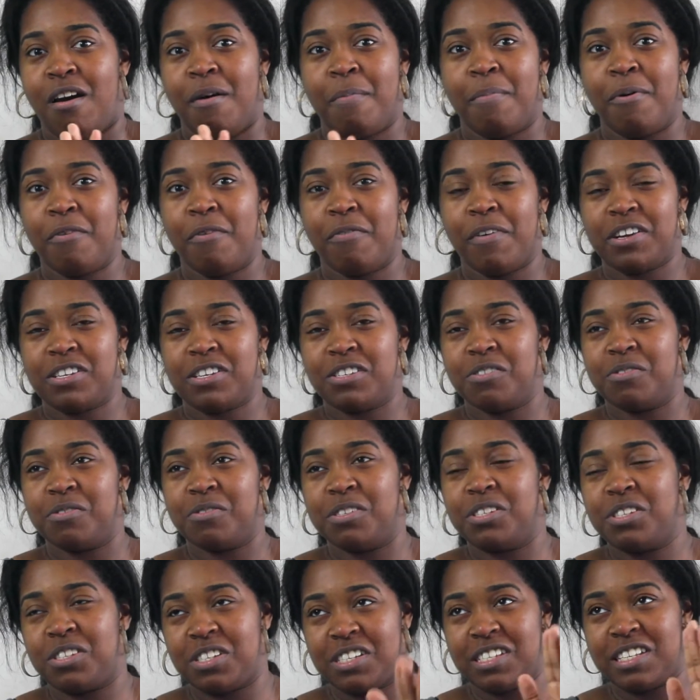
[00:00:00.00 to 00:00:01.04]
Porefessional
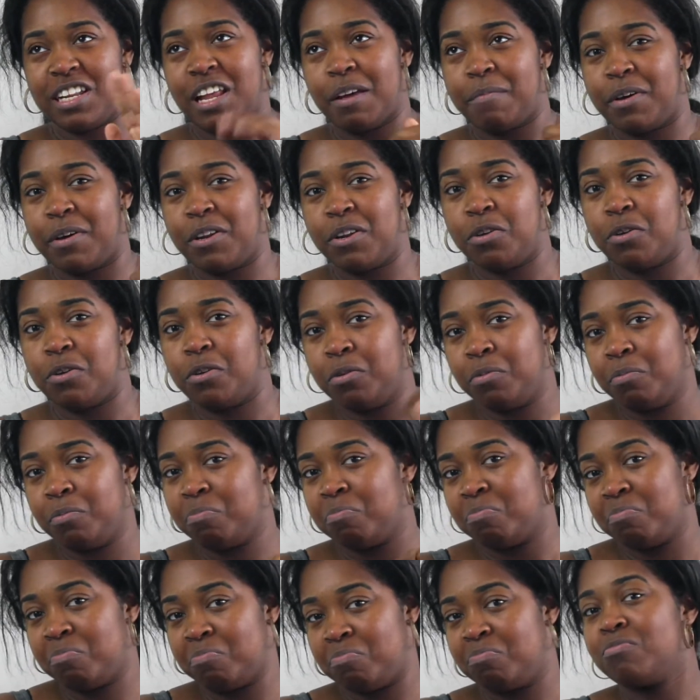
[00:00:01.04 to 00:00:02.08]
is just like my new...
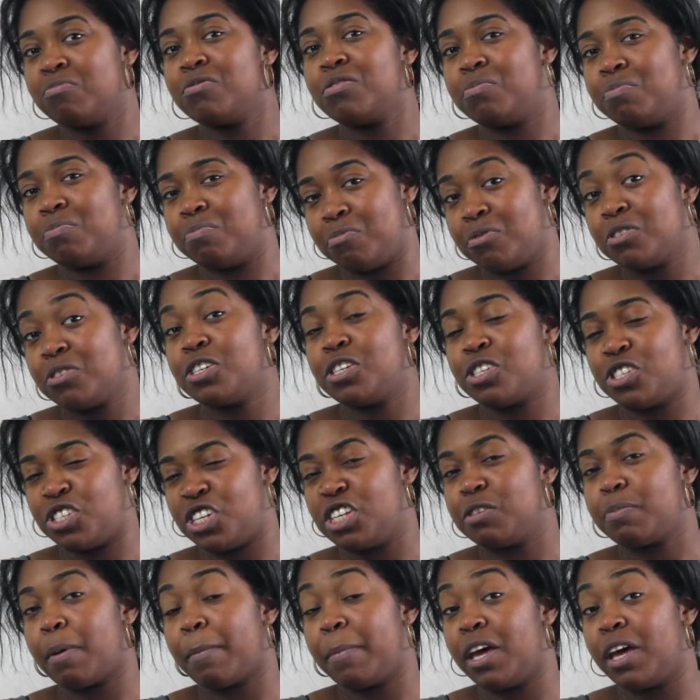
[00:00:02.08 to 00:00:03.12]

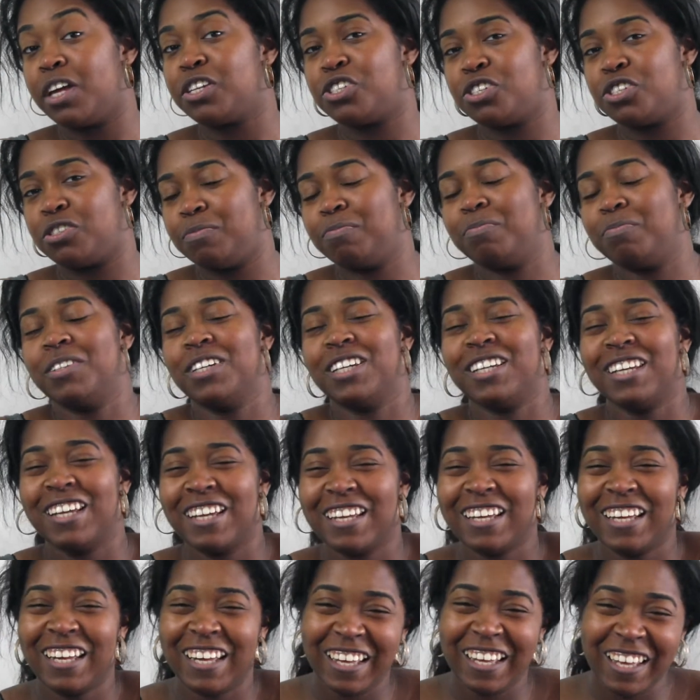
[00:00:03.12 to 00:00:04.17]
She's my bitch.
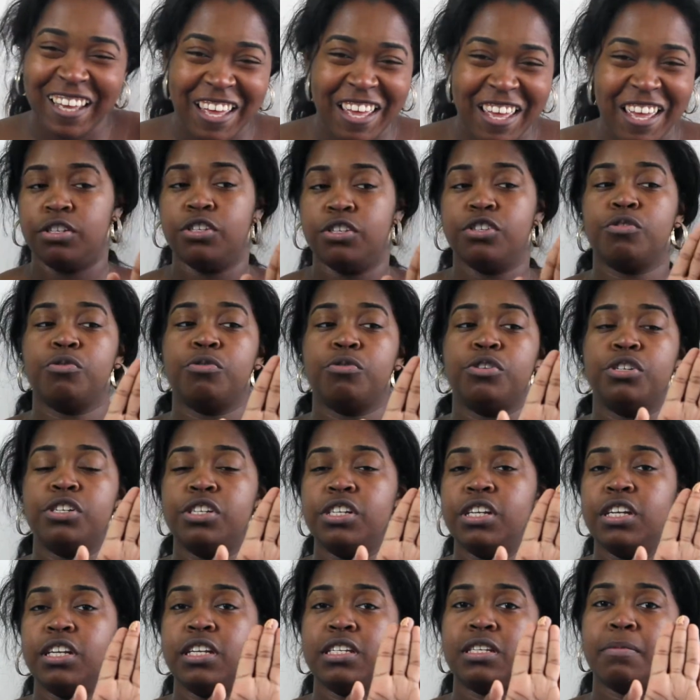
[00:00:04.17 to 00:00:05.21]
So all you
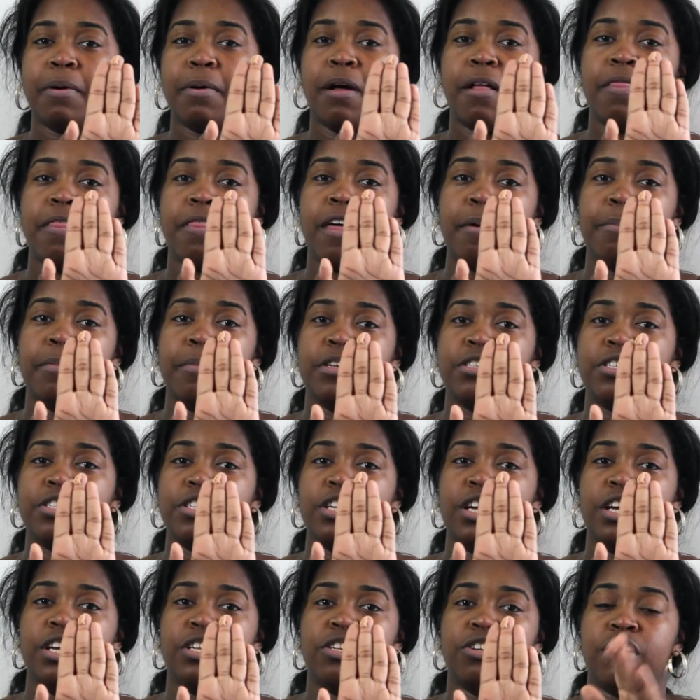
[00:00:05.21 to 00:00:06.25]
need is about that
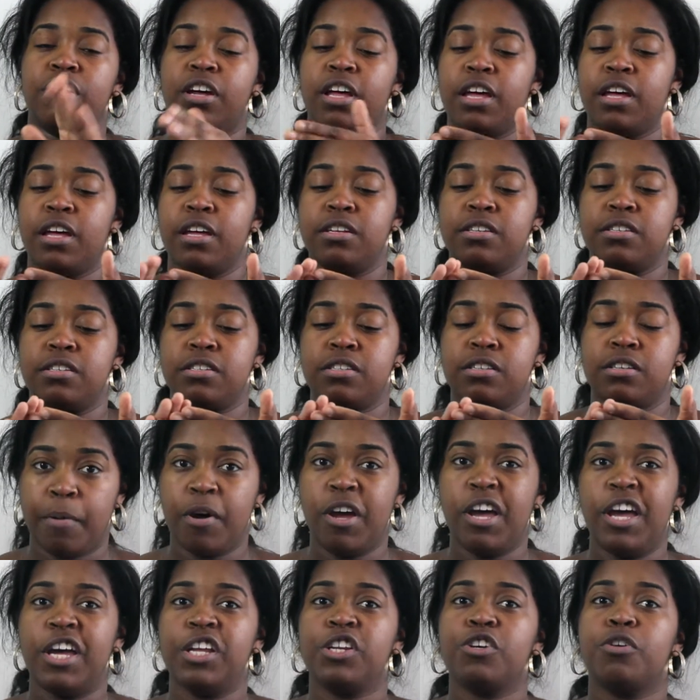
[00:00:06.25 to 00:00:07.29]
much in your hand.
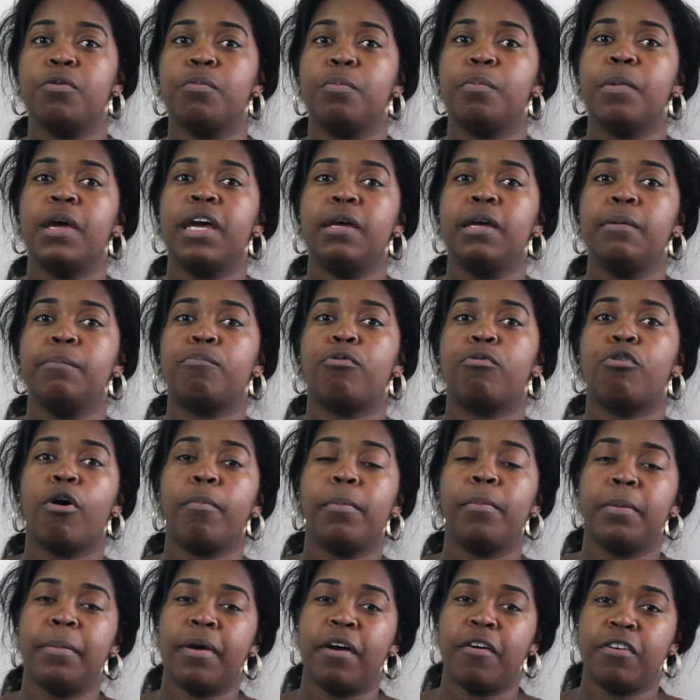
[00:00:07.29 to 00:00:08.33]
Put it in your main
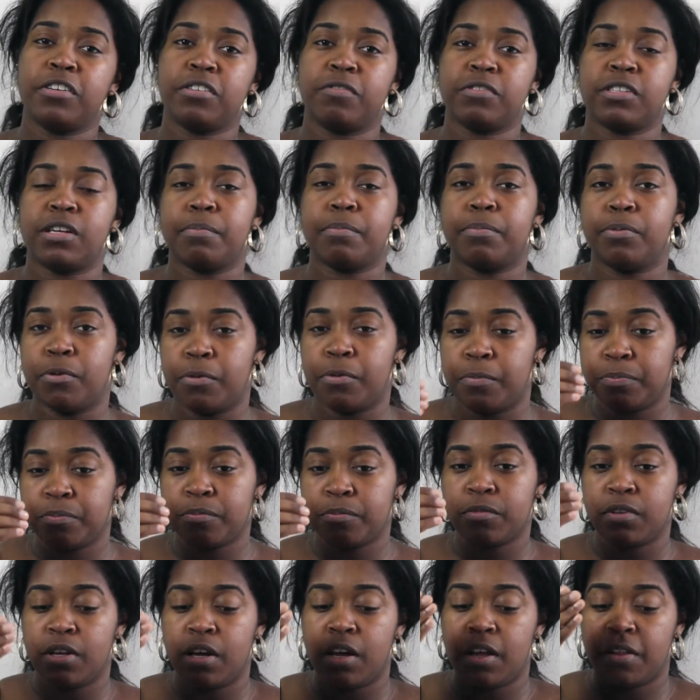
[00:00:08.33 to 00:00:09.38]
problem areas. For example,
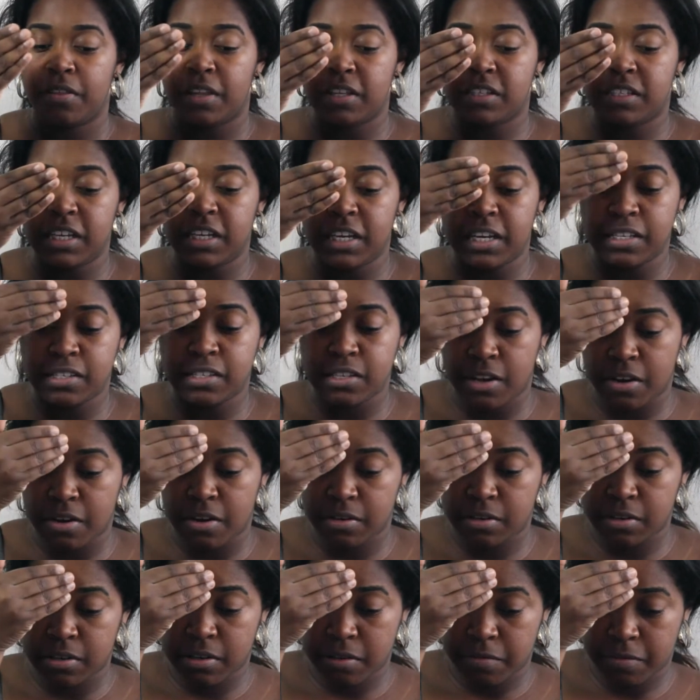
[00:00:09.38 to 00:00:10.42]
the
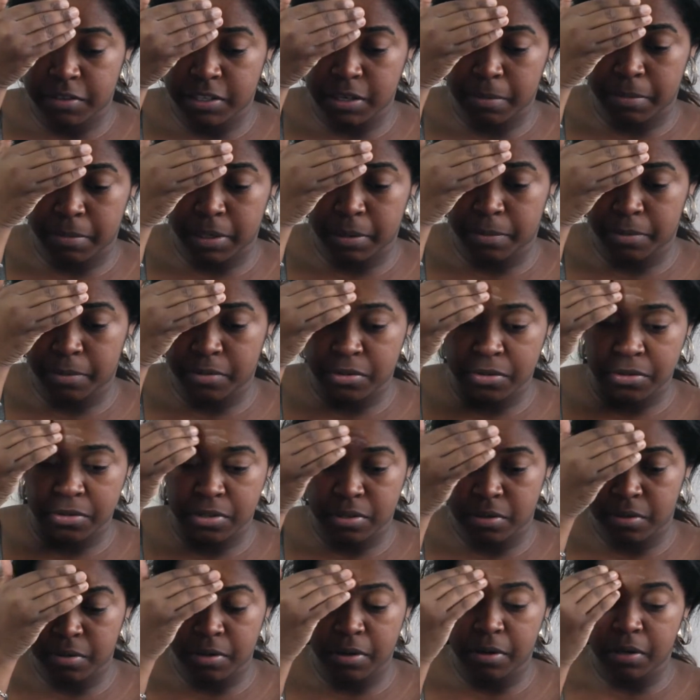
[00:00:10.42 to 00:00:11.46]
T-zone, for some people is
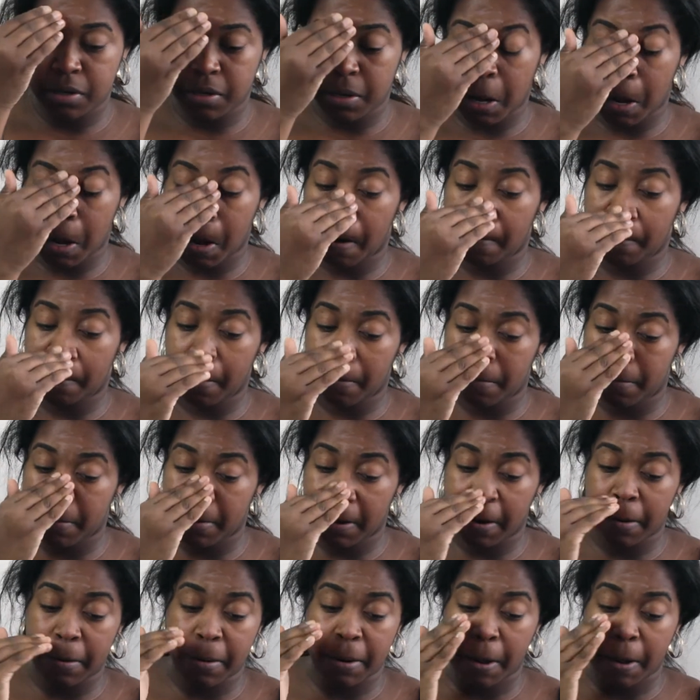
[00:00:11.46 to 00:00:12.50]
also a problem
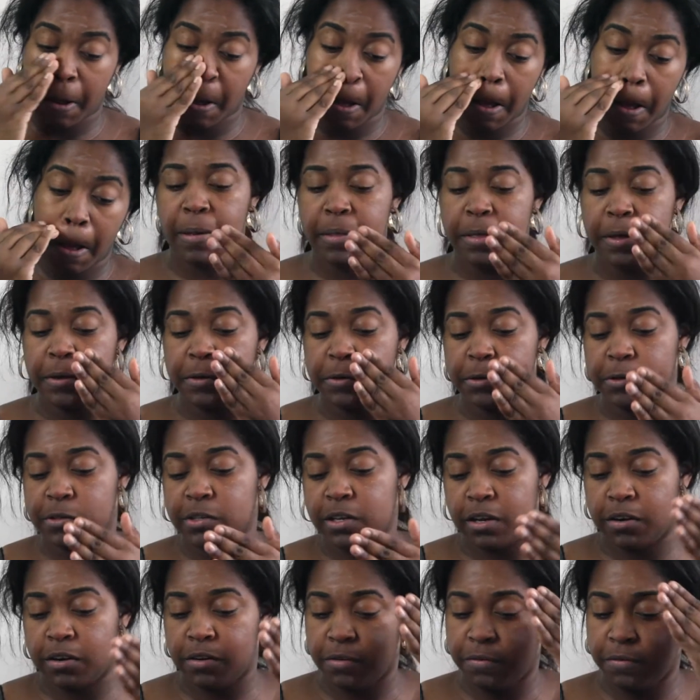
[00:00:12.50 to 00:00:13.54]
area. And then just
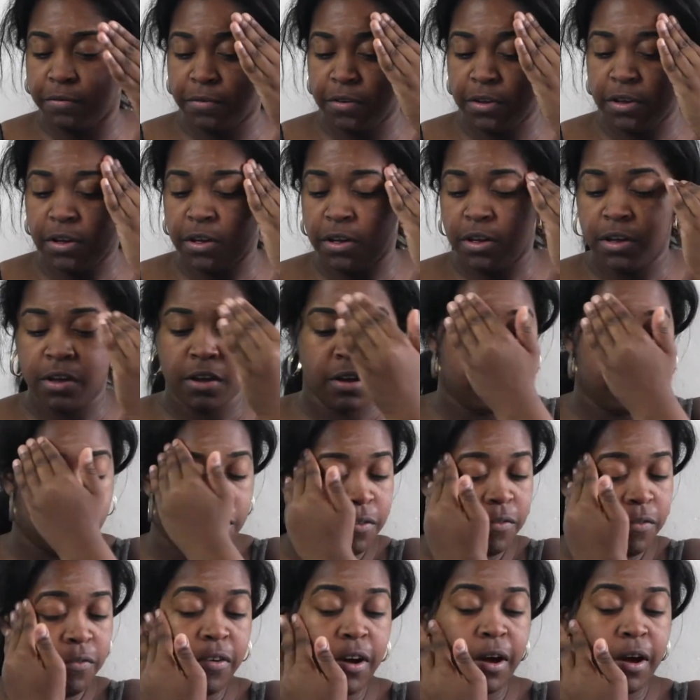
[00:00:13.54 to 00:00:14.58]
kind of
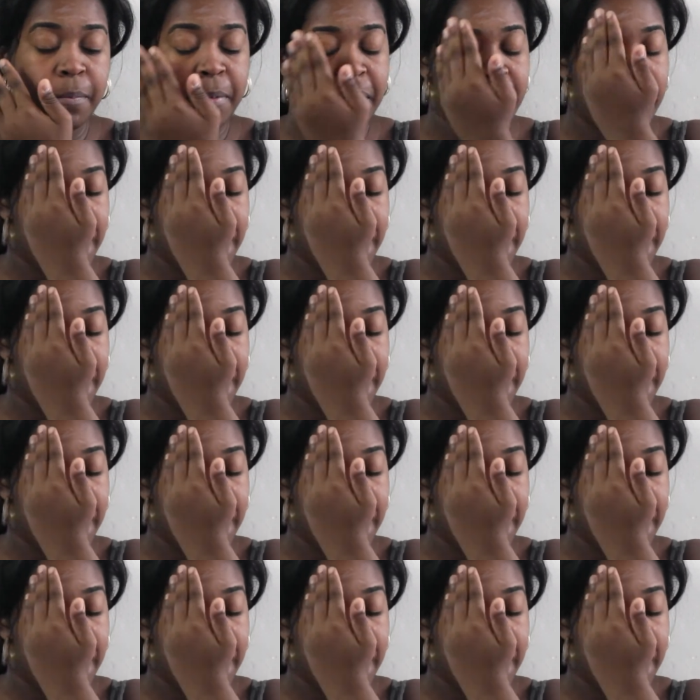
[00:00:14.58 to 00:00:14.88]
rub